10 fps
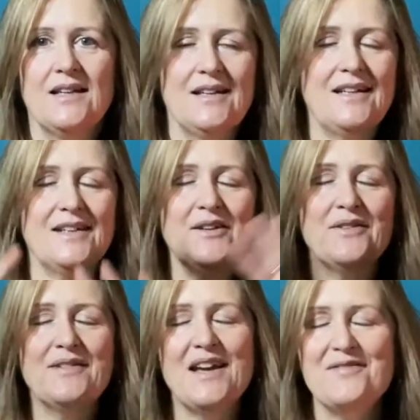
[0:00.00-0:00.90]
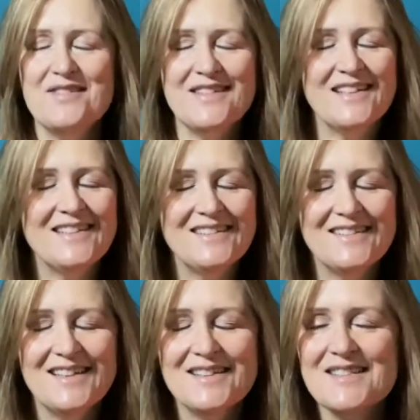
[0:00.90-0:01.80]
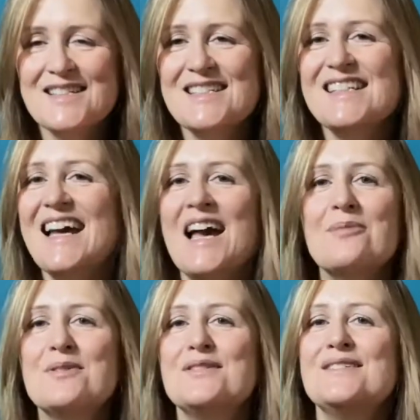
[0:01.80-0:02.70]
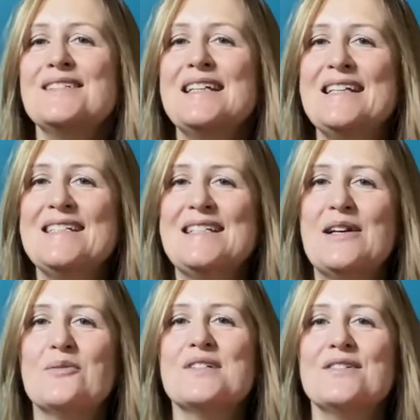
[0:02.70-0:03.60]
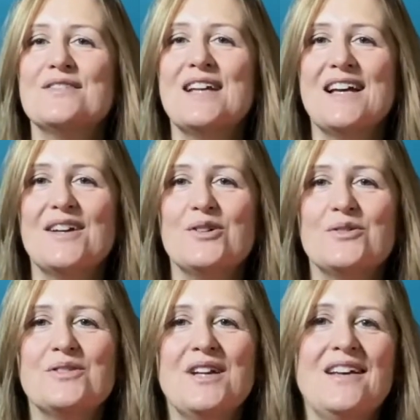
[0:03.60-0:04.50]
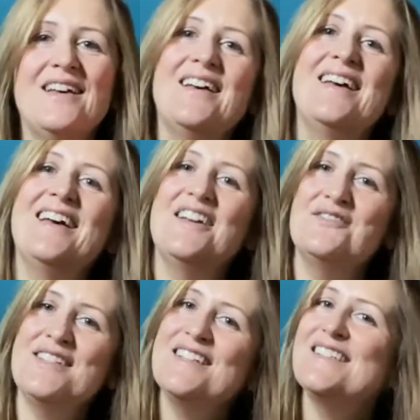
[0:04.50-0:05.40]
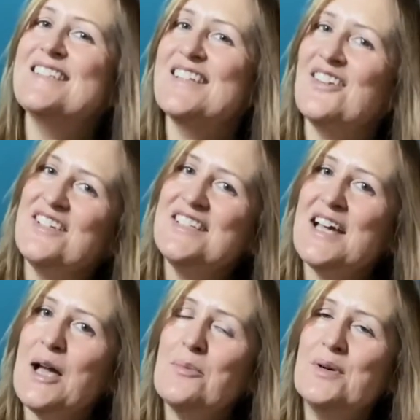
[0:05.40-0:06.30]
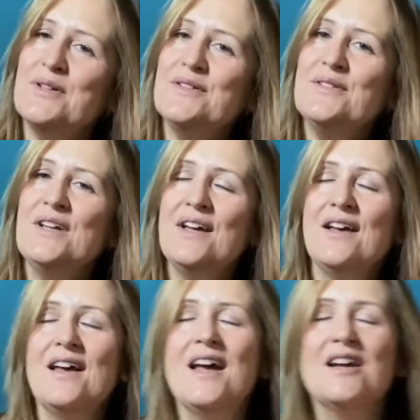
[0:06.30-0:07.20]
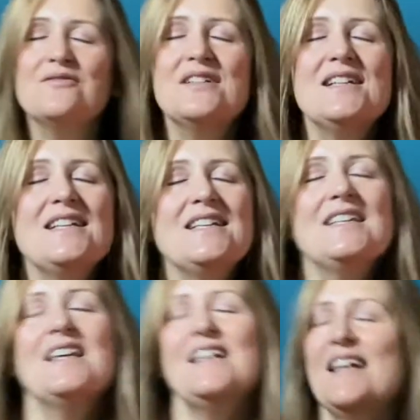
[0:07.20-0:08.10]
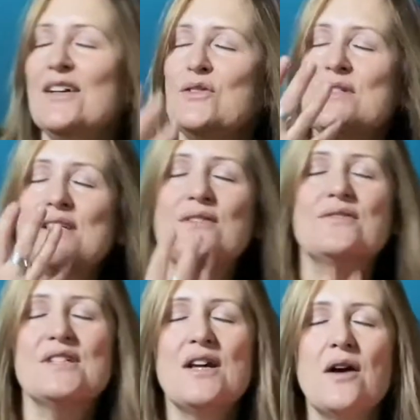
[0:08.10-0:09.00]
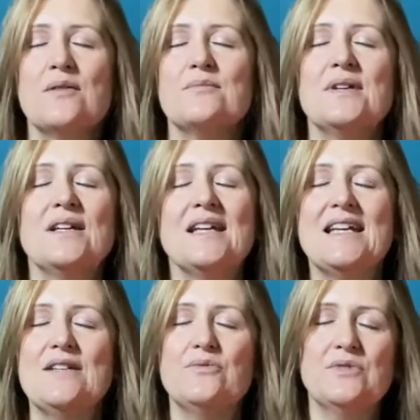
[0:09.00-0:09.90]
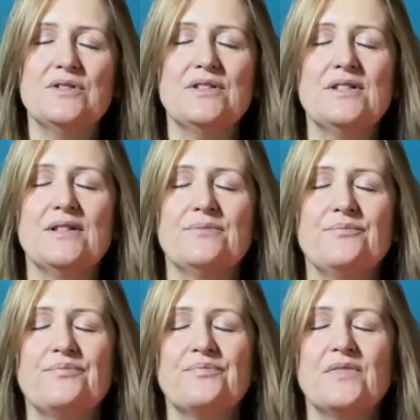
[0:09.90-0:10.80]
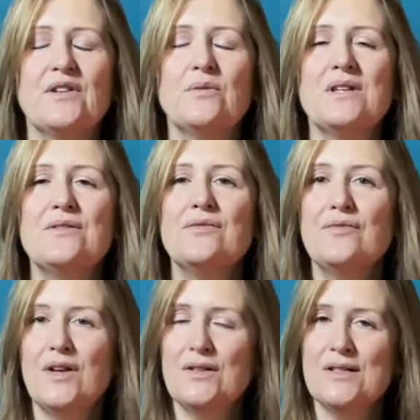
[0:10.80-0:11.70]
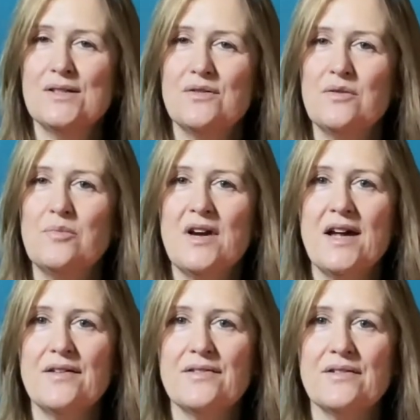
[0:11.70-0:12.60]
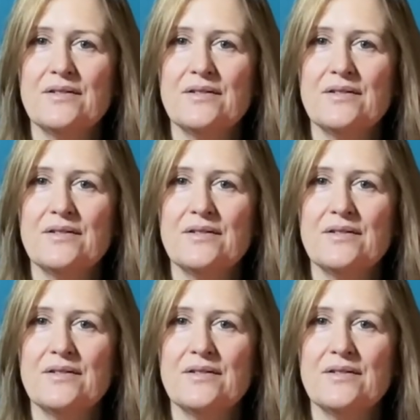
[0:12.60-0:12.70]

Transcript: let go of everything that's happened leading up till now, everything that's going to happen, and really allow yourself to come inward. So when you focus on your breath,